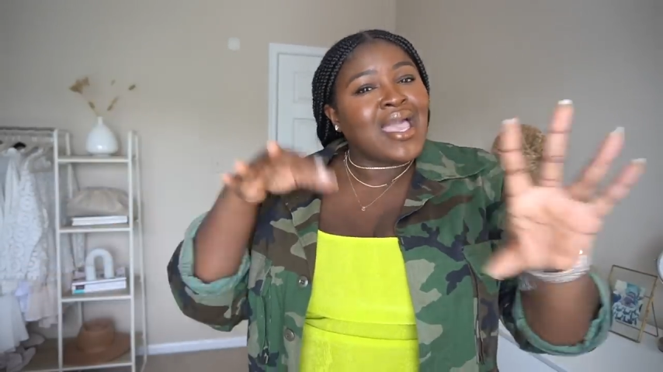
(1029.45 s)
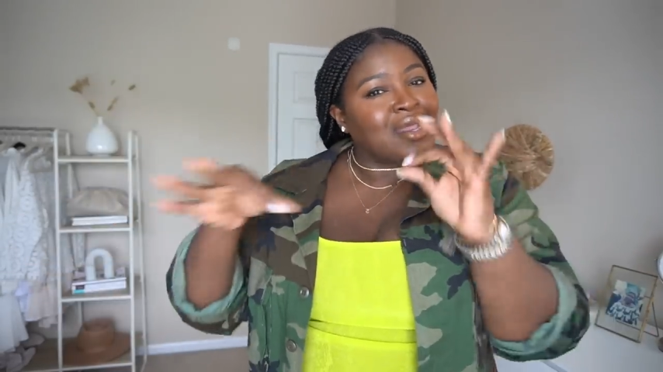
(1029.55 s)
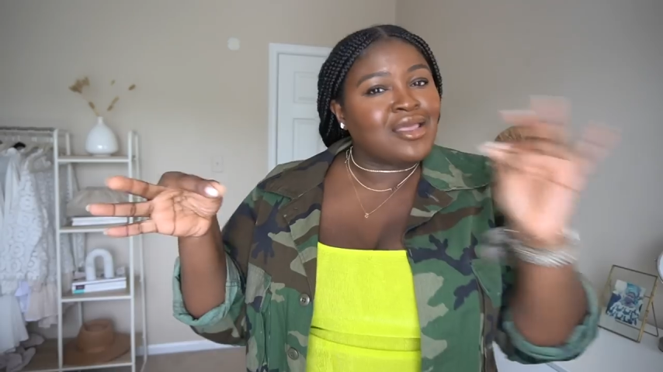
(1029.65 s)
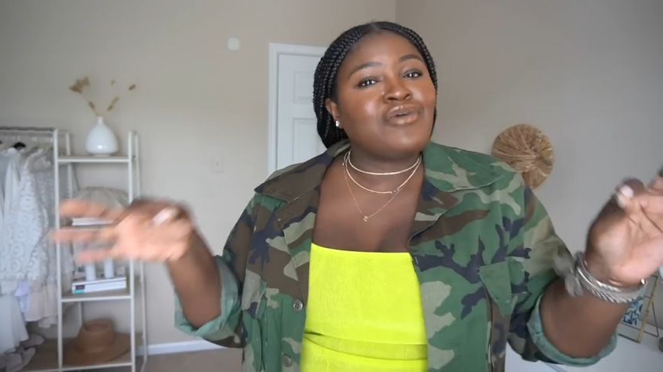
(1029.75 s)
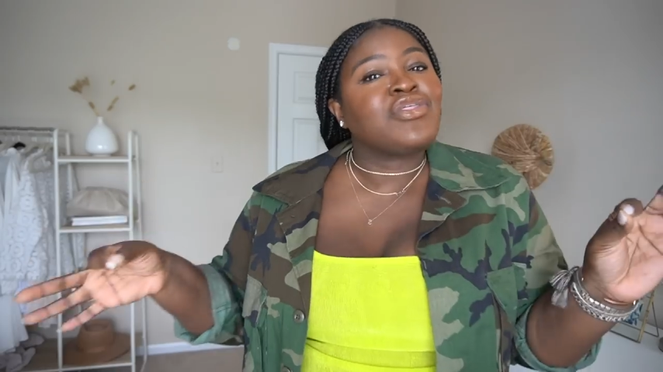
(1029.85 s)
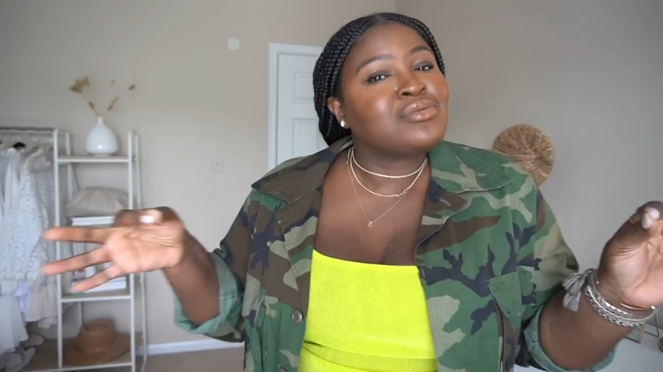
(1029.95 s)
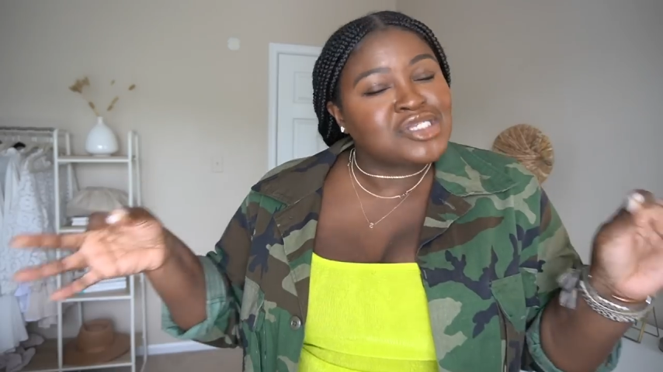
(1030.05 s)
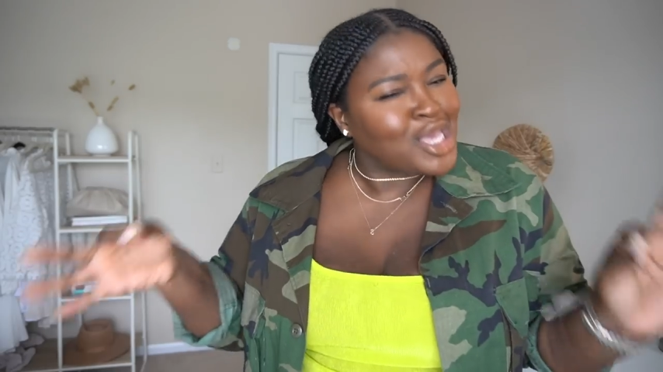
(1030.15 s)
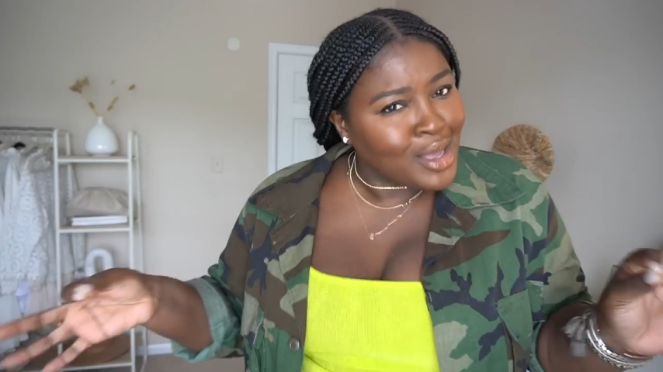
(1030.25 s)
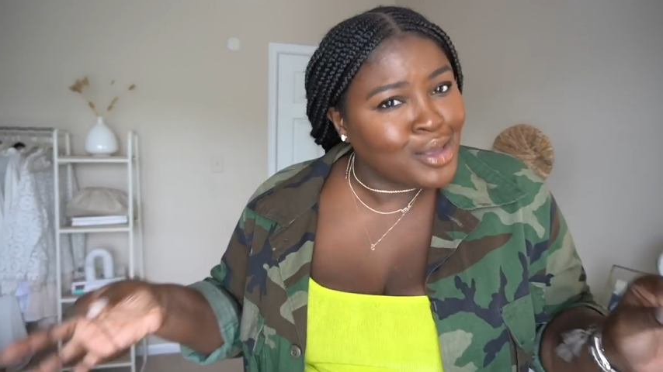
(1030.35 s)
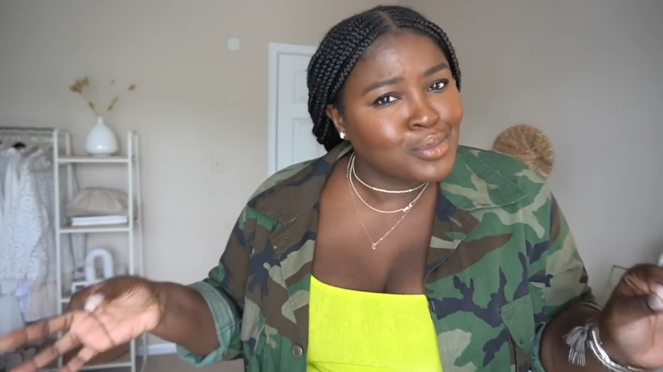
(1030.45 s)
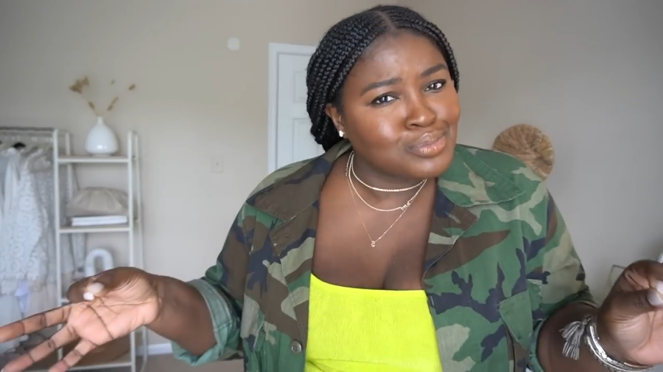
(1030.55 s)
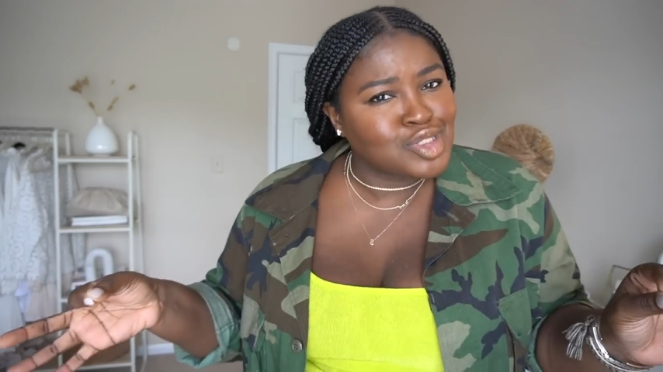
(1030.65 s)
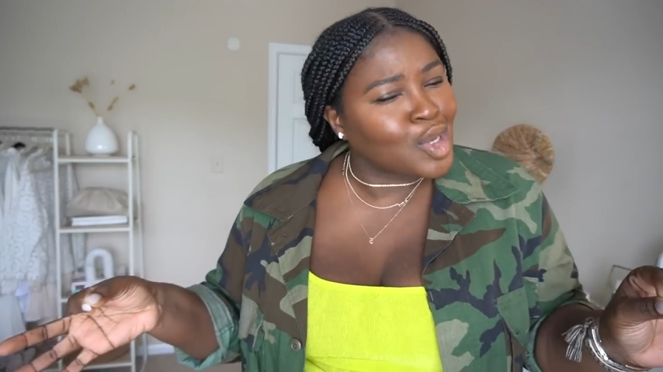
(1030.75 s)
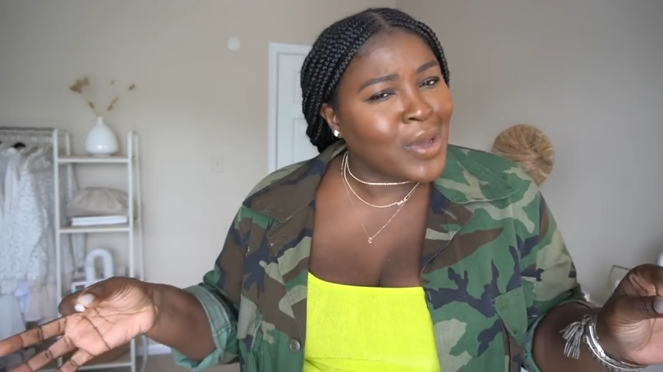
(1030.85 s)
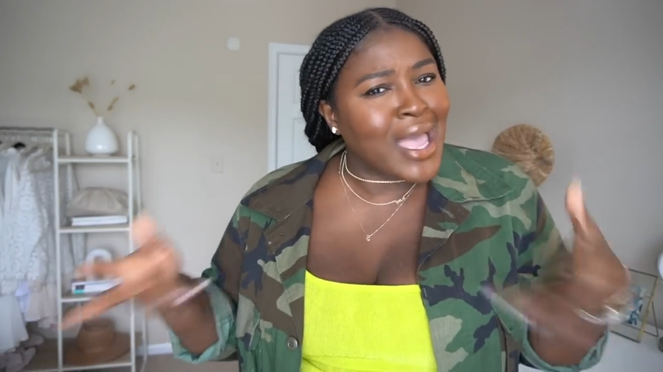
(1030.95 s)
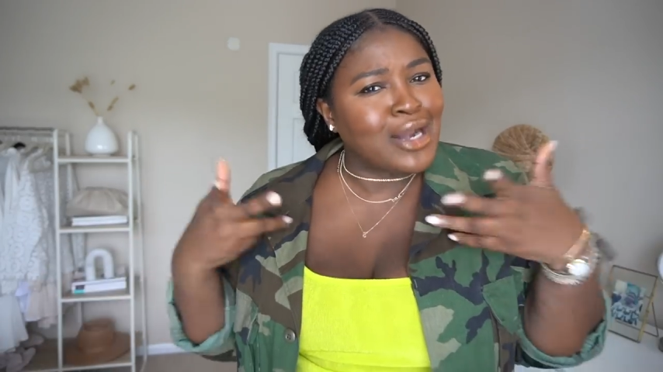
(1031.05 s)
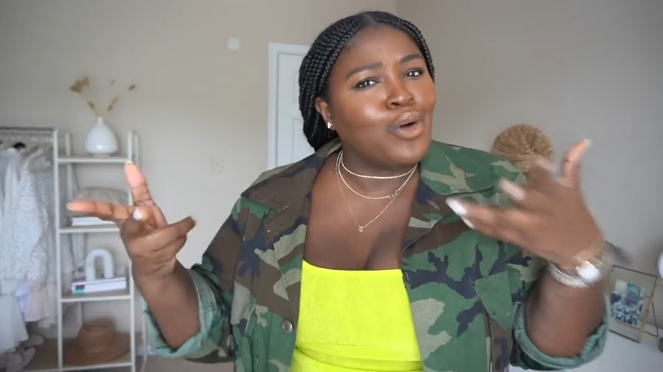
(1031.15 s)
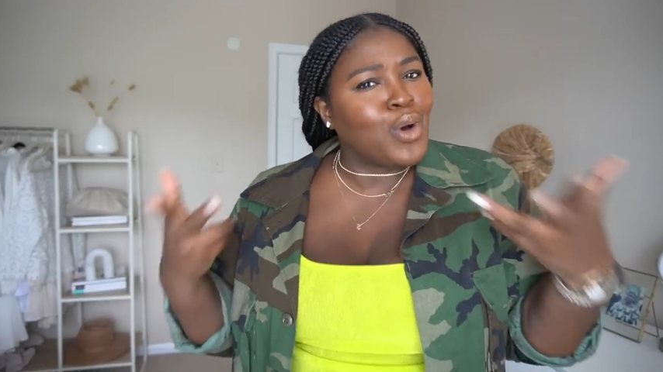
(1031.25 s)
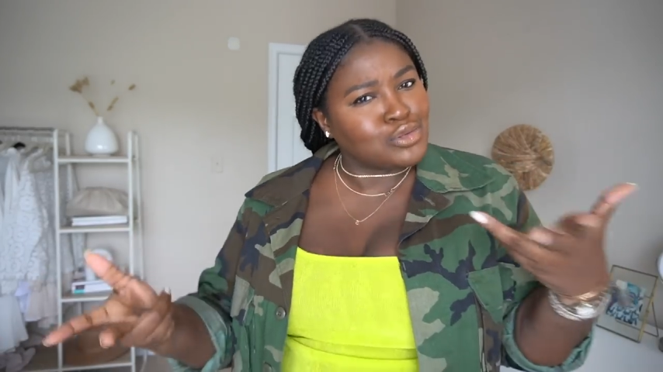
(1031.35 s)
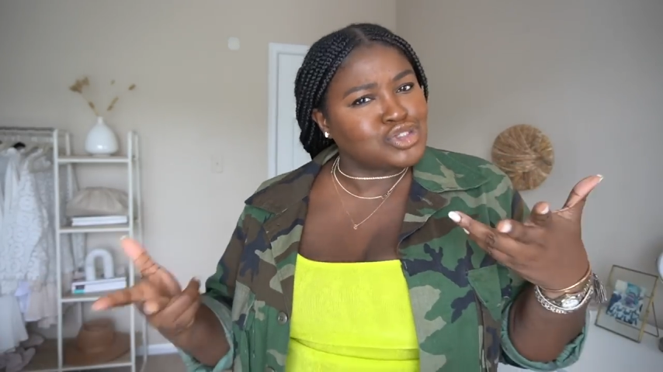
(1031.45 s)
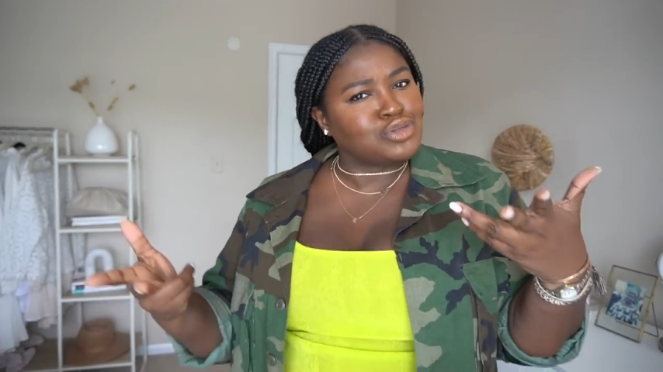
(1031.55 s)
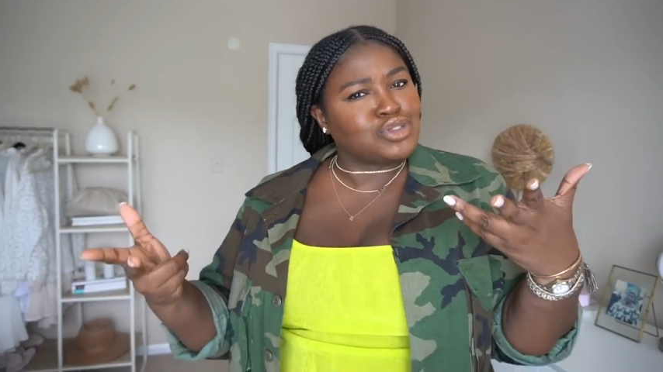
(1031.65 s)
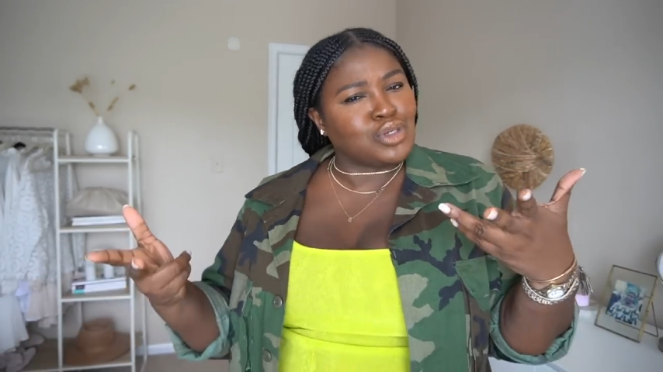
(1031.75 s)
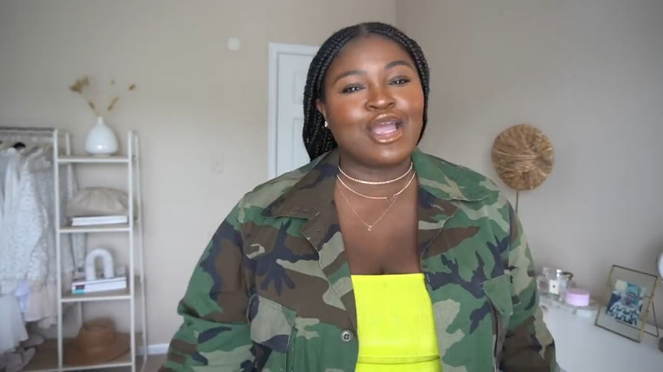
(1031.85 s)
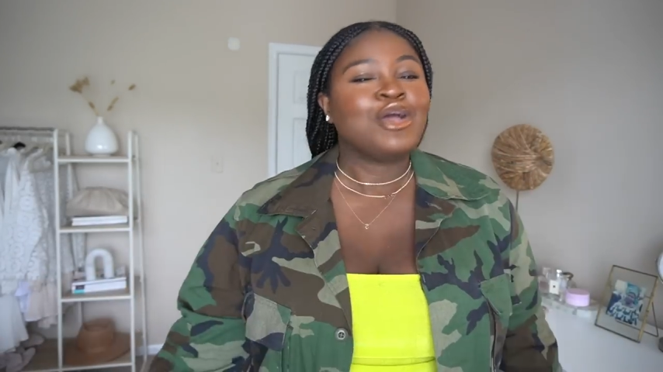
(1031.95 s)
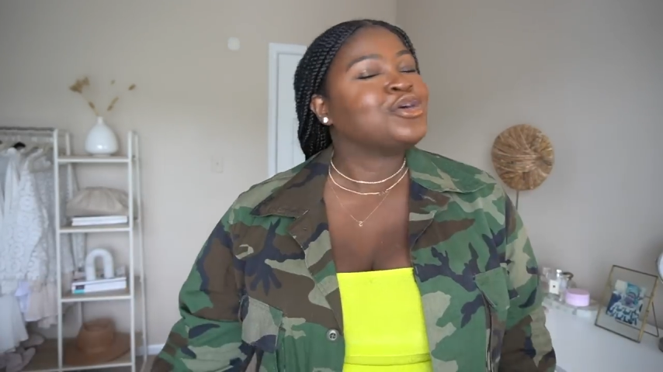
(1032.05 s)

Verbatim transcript: any of the gems, okay? I don't want you to.